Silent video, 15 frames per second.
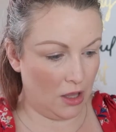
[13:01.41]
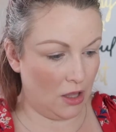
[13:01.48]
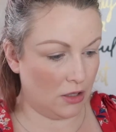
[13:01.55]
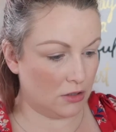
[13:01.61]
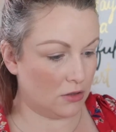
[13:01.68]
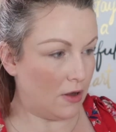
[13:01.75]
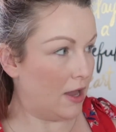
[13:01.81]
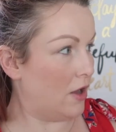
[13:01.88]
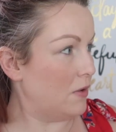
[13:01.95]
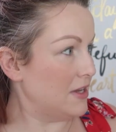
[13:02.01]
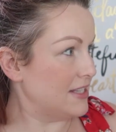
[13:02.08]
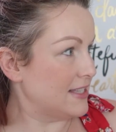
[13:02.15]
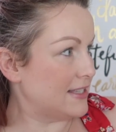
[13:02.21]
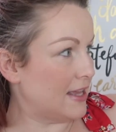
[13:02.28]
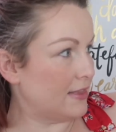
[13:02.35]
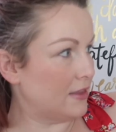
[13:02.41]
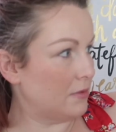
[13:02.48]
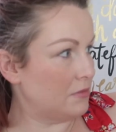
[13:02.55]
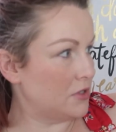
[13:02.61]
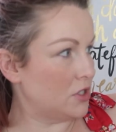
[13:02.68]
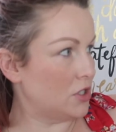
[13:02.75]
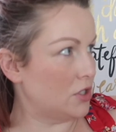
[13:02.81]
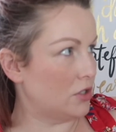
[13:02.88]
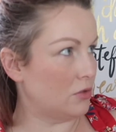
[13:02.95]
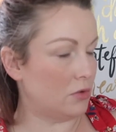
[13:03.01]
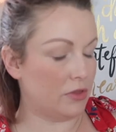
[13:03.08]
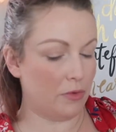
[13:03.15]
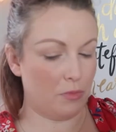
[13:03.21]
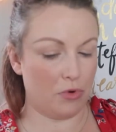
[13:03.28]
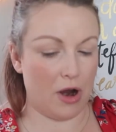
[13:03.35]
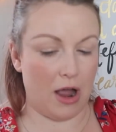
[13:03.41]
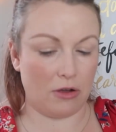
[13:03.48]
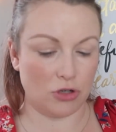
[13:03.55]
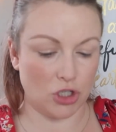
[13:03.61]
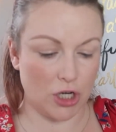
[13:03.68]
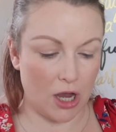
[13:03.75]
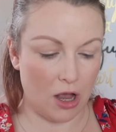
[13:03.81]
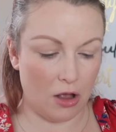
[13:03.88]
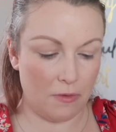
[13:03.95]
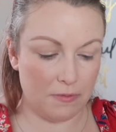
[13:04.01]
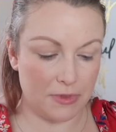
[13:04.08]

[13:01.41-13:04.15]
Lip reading: So I always set them too with a brow gel.